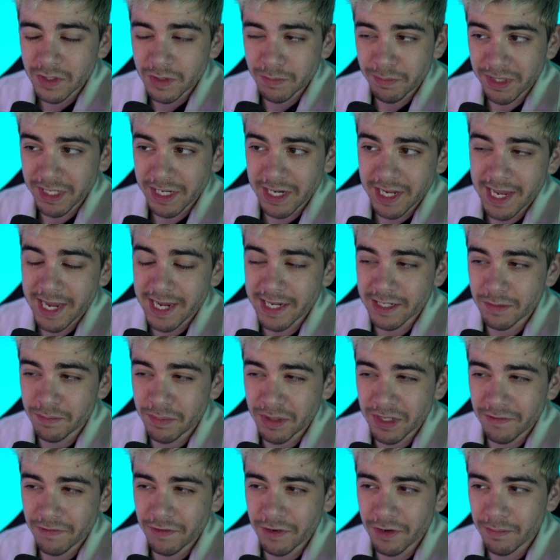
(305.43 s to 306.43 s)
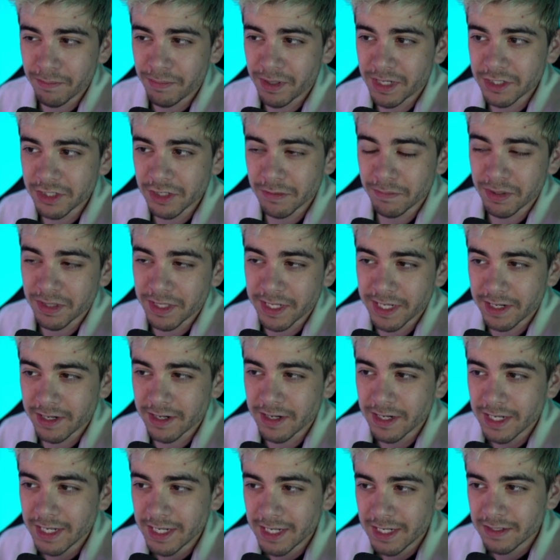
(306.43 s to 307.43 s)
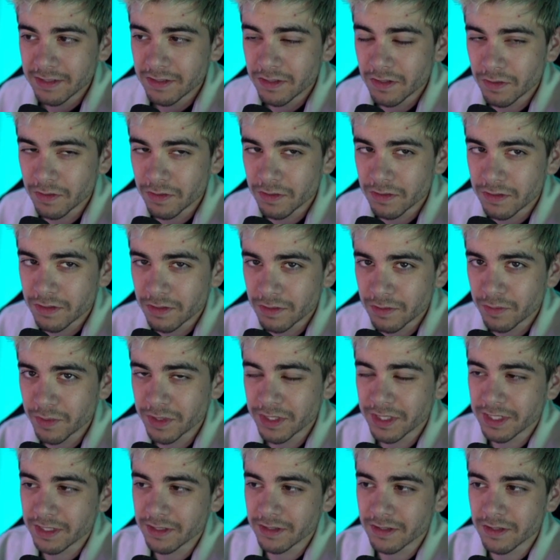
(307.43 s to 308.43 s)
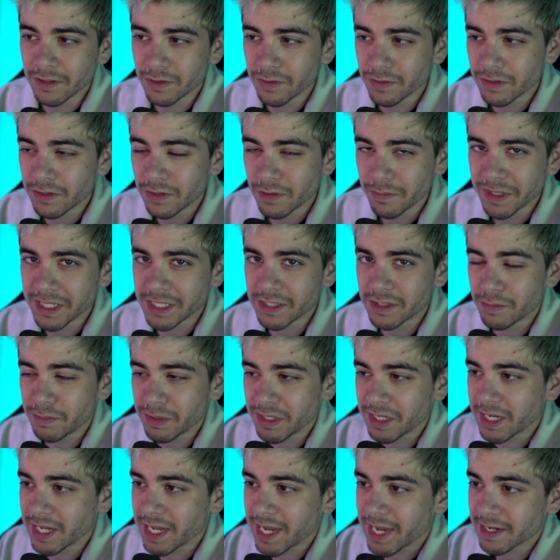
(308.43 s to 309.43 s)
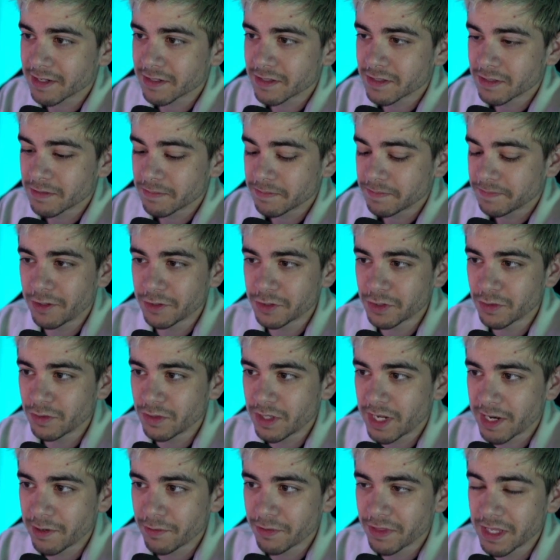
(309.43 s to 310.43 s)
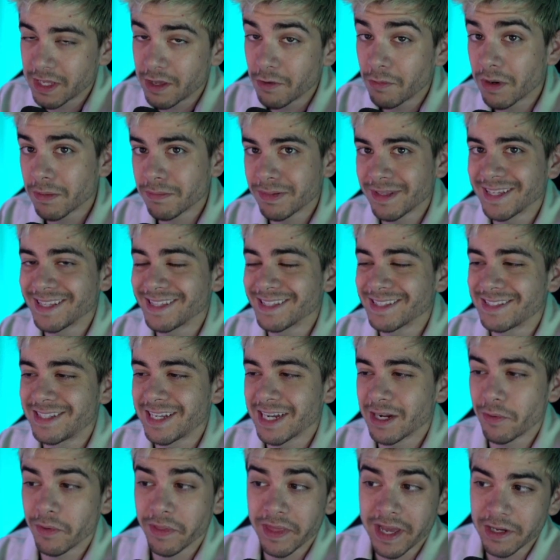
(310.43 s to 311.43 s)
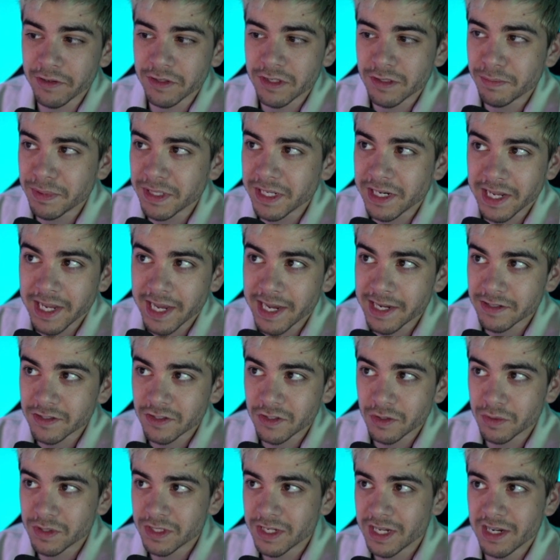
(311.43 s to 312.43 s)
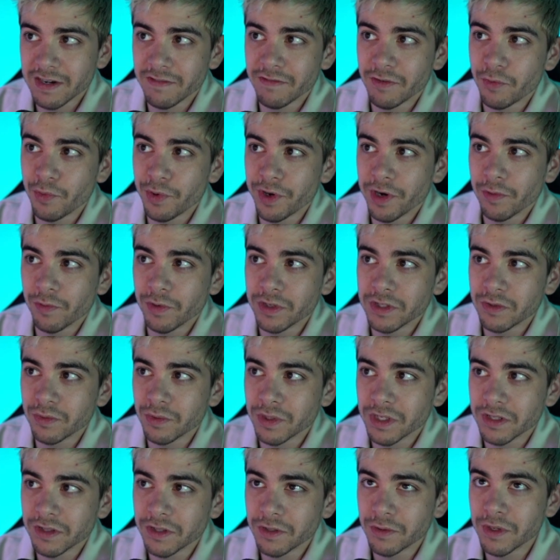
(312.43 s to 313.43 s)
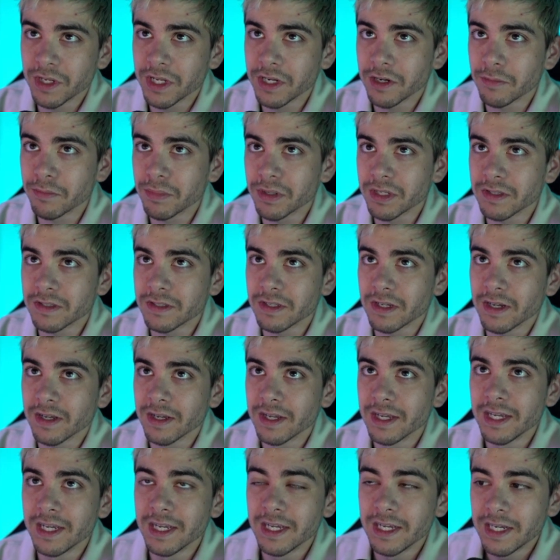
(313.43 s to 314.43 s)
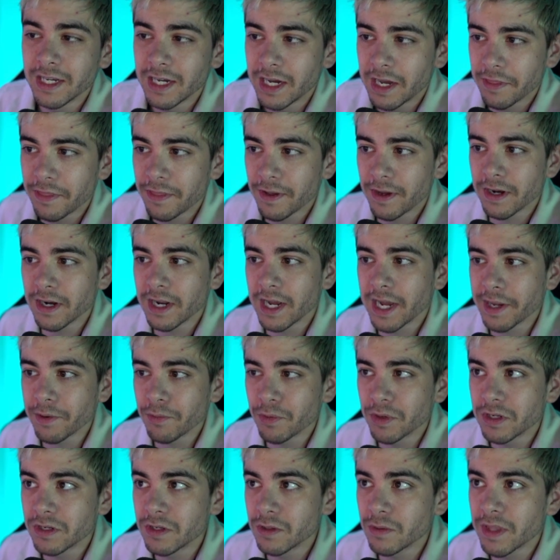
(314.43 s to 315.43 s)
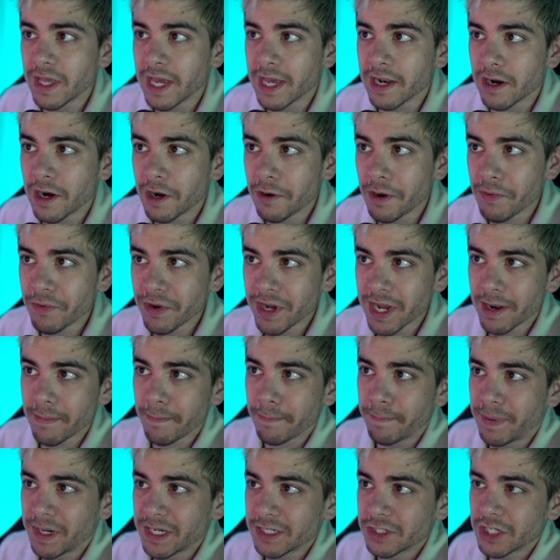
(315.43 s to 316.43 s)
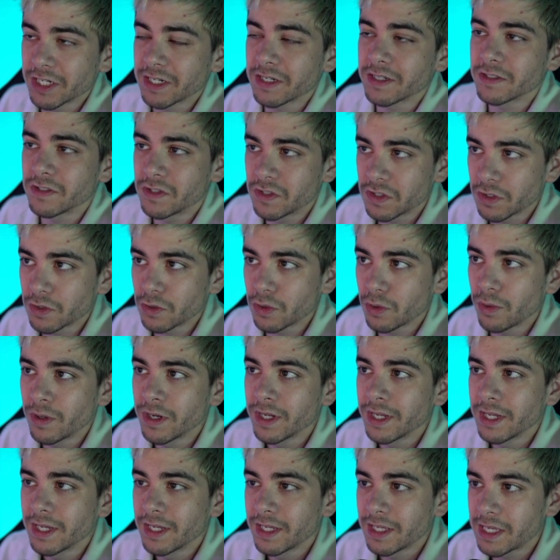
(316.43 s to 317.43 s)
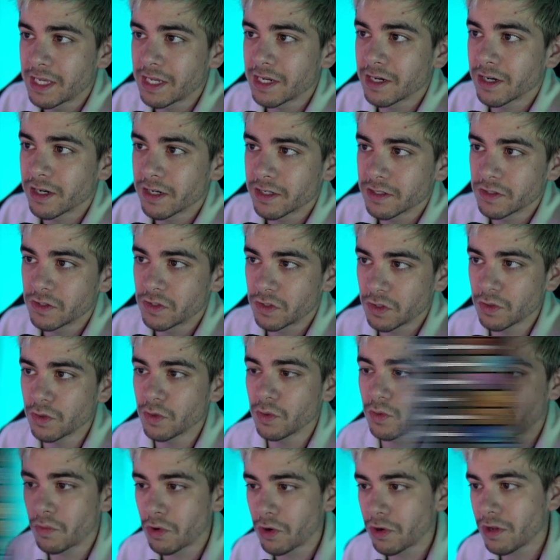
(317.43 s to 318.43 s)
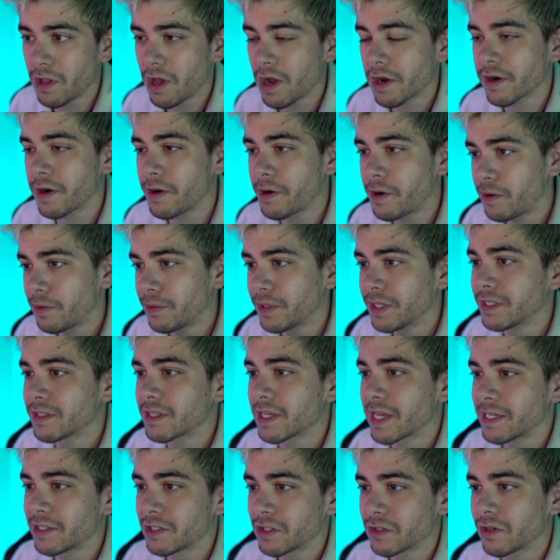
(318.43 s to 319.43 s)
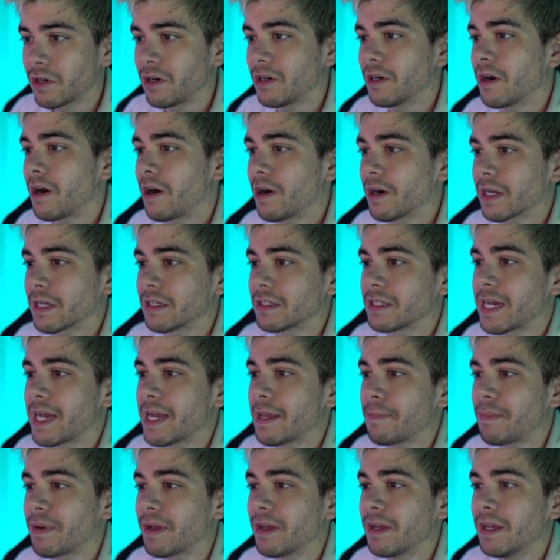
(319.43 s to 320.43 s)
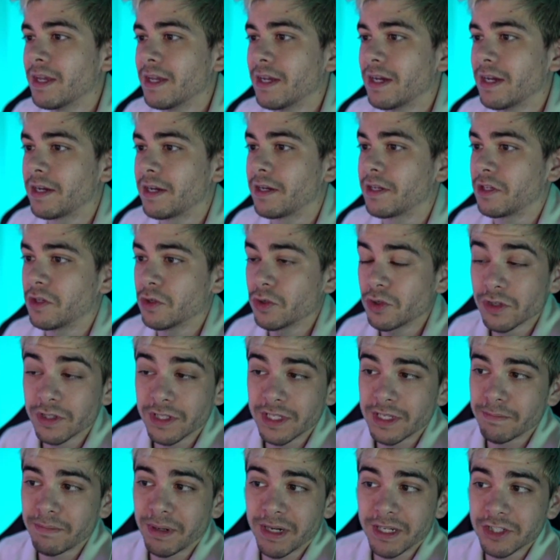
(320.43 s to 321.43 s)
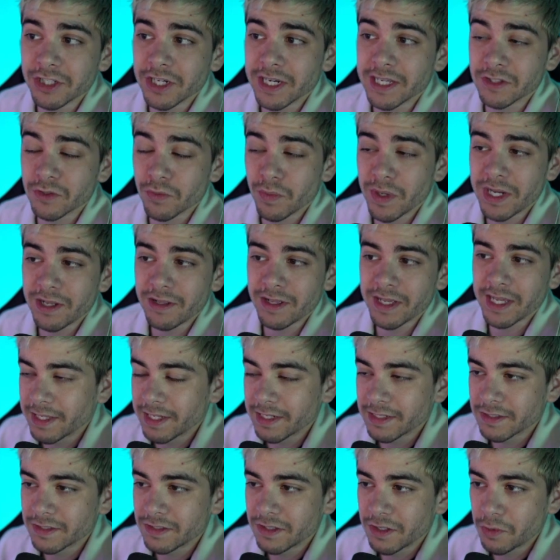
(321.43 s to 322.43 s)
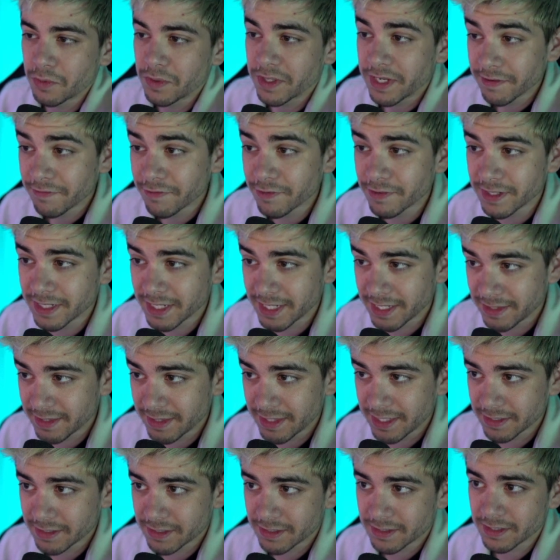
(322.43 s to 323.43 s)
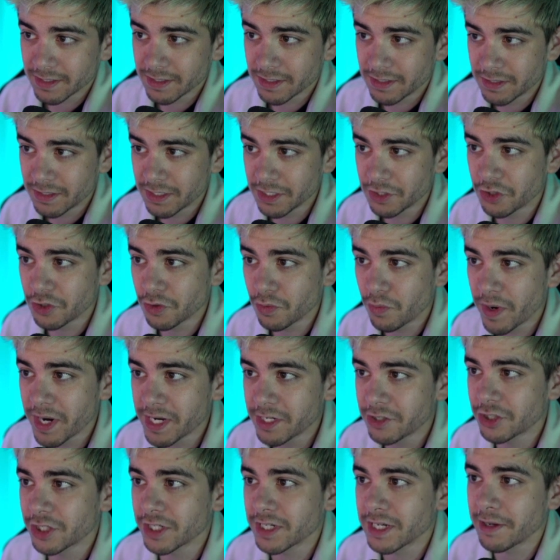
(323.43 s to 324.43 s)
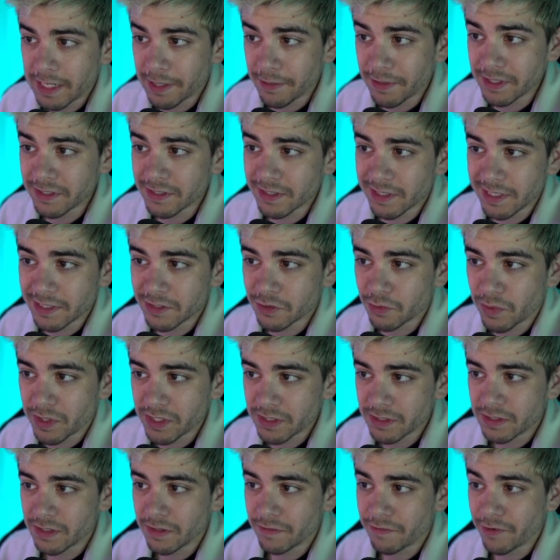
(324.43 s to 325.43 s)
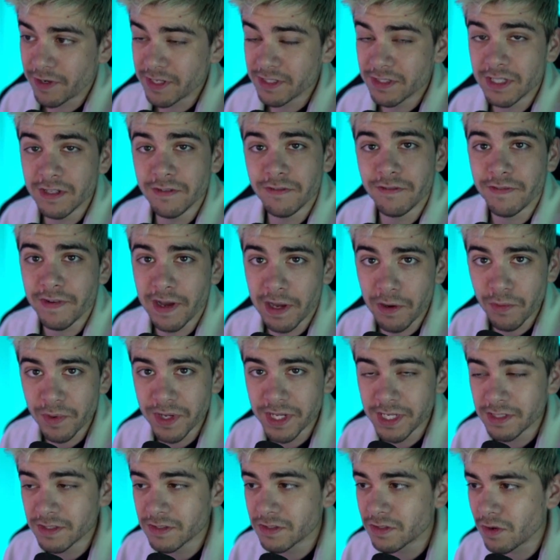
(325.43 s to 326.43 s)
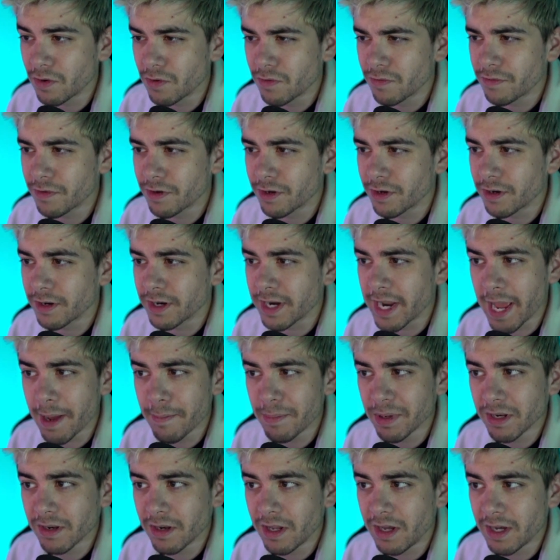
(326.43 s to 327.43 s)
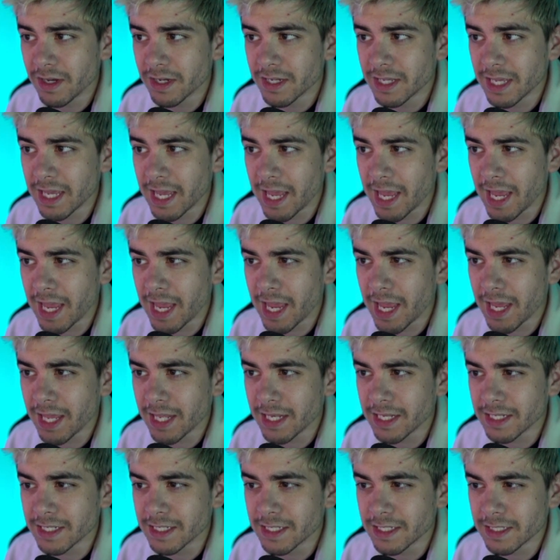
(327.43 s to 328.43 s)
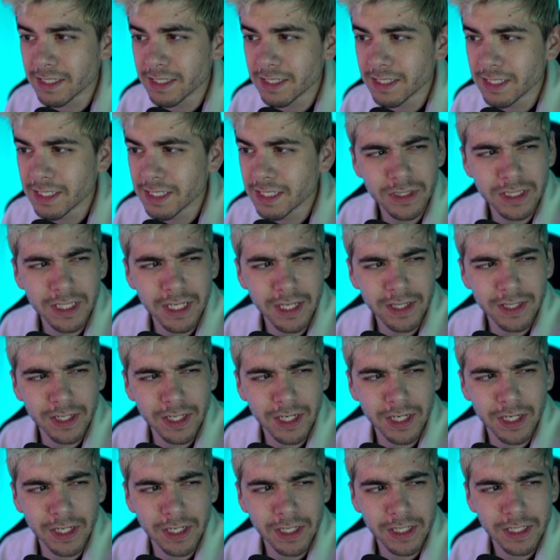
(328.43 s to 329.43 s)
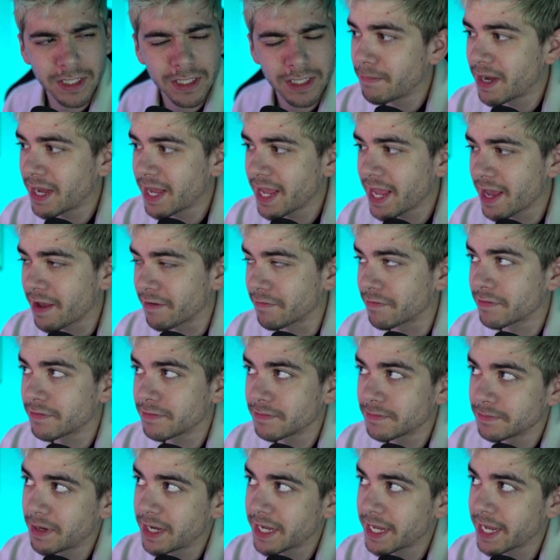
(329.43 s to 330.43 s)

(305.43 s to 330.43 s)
Splitting Axe, but if you're a budget player, don't make Splitting Axe. And also, I don't think you want to play this deck without Splitting Axe. So it's kind of a weird one to include here, but I thought I would do that. All right, we got budget Zoo here. Zoo, Warlock, always a strong archetype. Usually budget as well. That is no different in this situation. Now this list runs the Frenzied Fellwings over Ebonlock and what's the other card? Maiev.